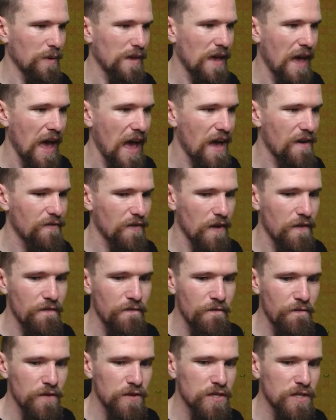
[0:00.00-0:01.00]
we have
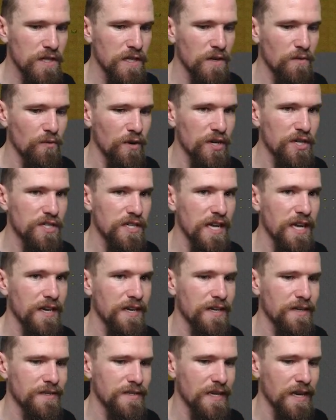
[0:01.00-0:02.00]
officially reached
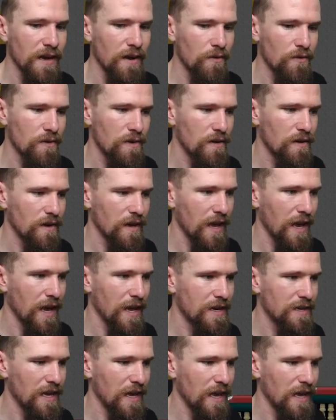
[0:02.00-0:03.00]
Edgartown,
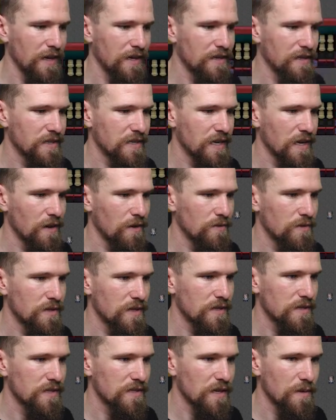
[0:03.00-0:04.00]
and Edgartown
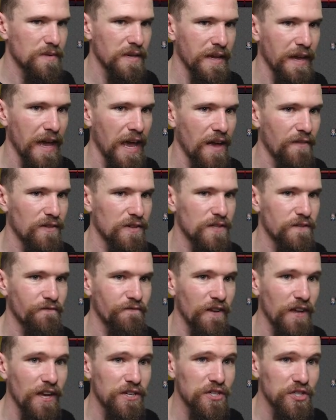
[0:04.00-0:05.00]
does seem to have its
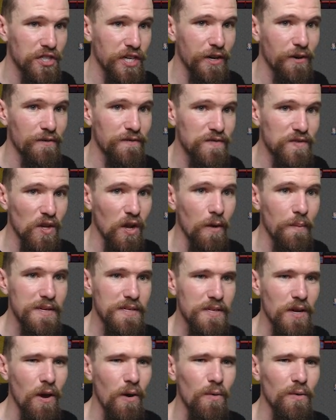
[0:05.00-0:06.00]
fair share of
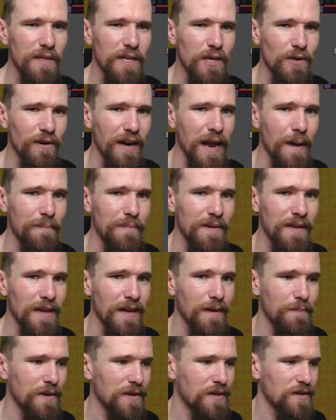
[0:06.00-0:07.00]
zombies. Holy crap,
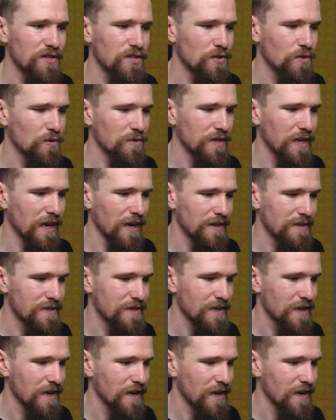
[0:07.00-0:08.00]
yep, it sure
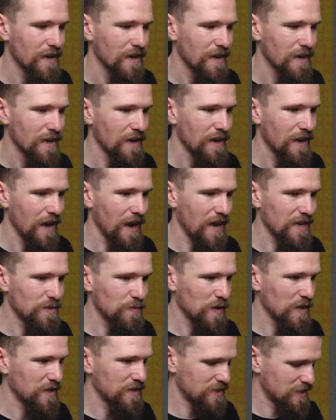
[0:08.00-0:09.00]
does. As
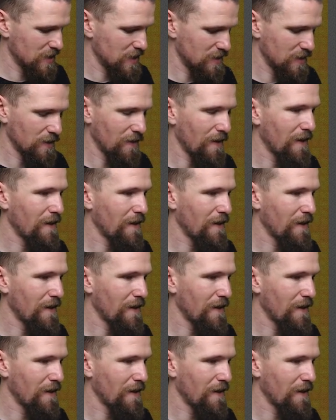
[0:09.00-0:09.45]
we can see, there